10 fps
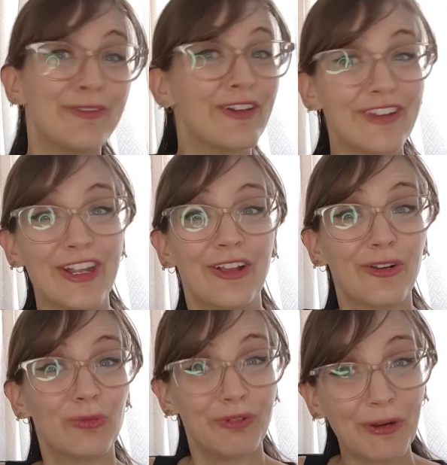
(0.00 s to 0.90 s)
If you have any
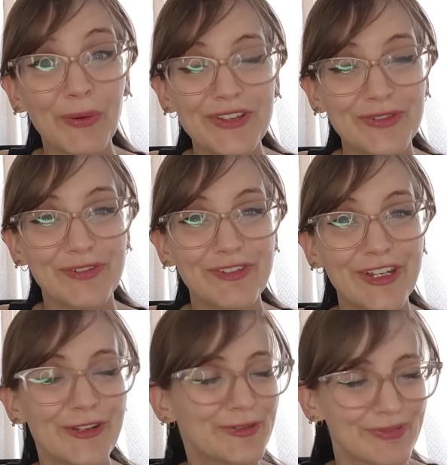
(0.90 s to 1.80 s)
requests for
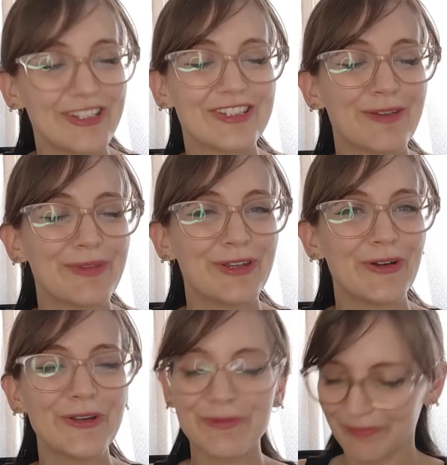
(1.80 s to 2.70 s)
videos, please let me
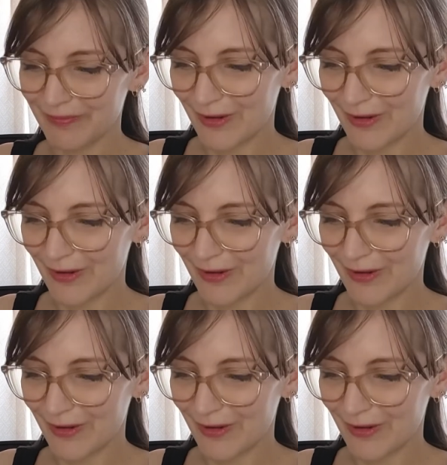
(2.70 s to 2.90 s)
know.